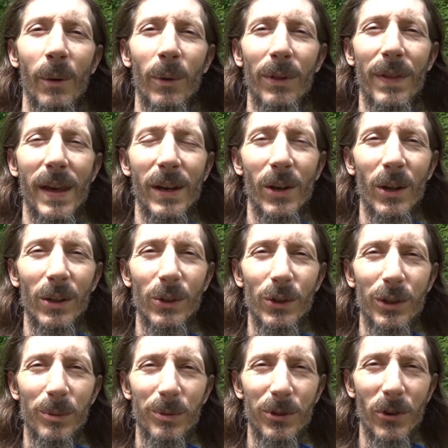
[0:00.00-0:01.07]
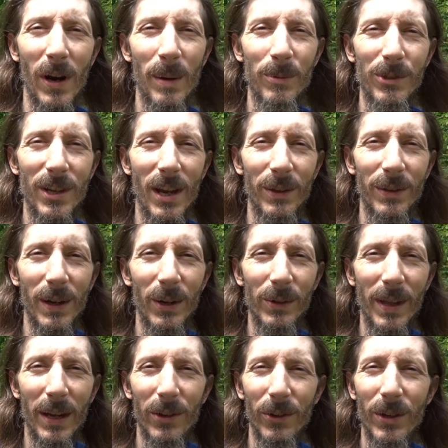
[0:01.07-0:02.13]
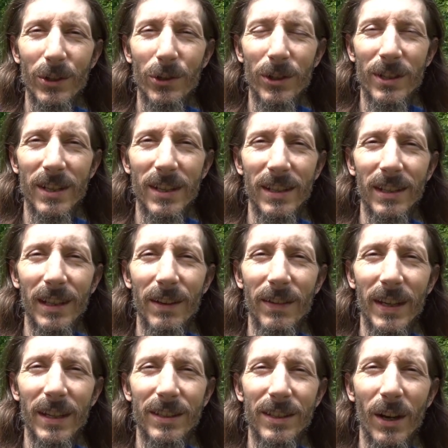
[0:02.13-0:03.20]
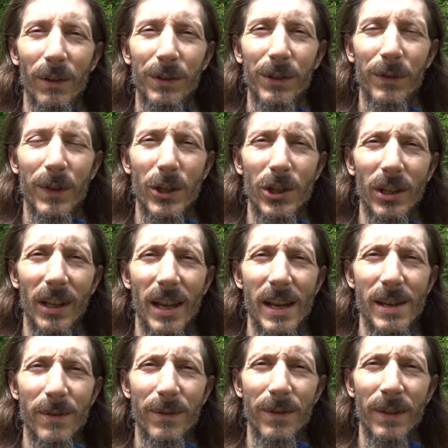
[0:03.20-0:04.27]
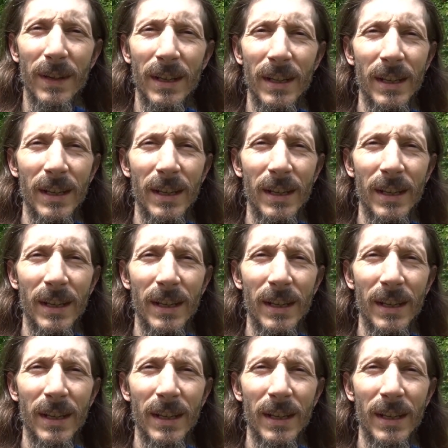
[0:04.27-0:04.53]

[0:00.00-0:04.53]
I want to thank all the new subscribers out there that are interested in living a self-sufficient life.